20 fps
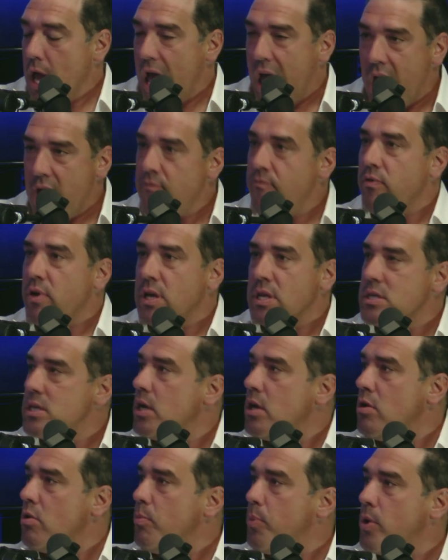Every
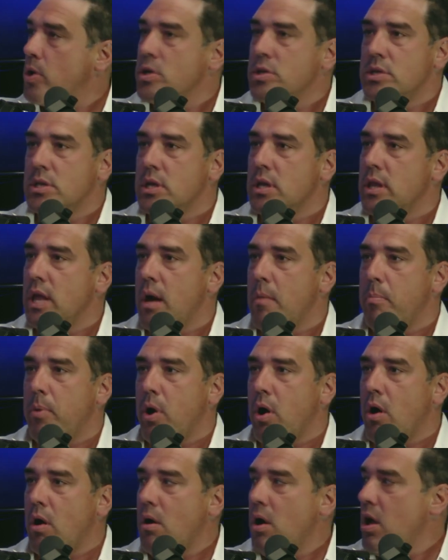single person in that
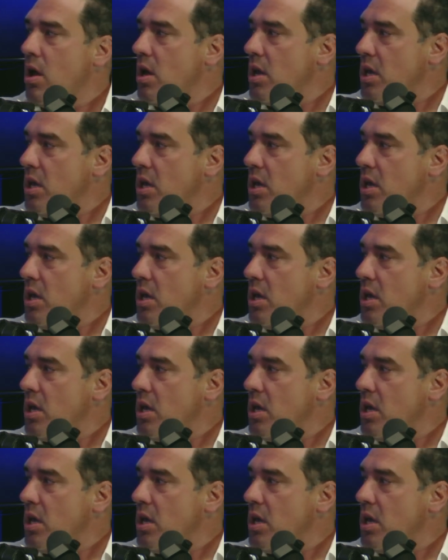bar,